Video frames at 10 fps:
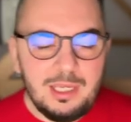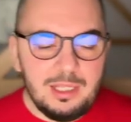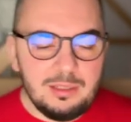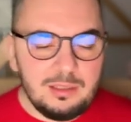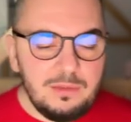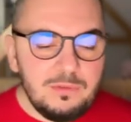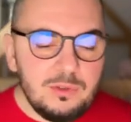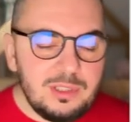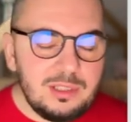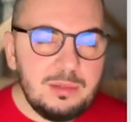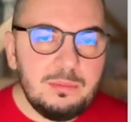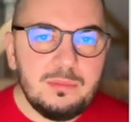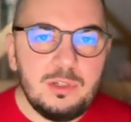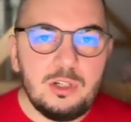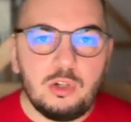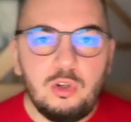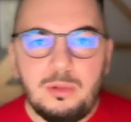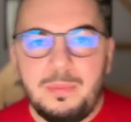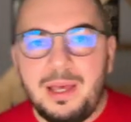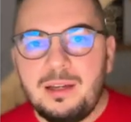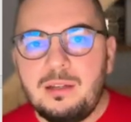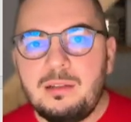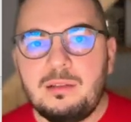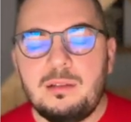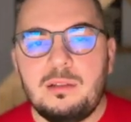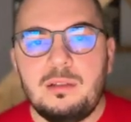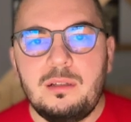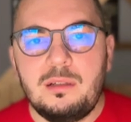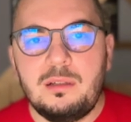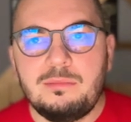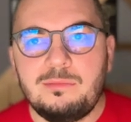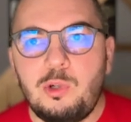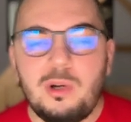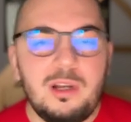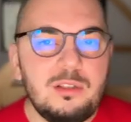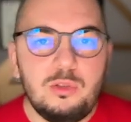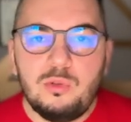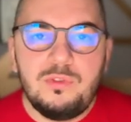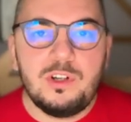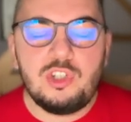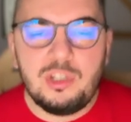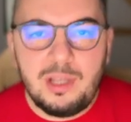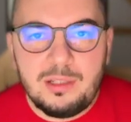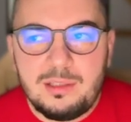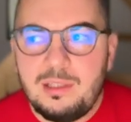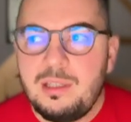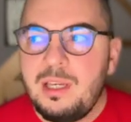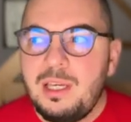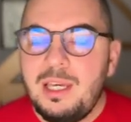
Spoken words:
It'll give you some rollback or undo functionality.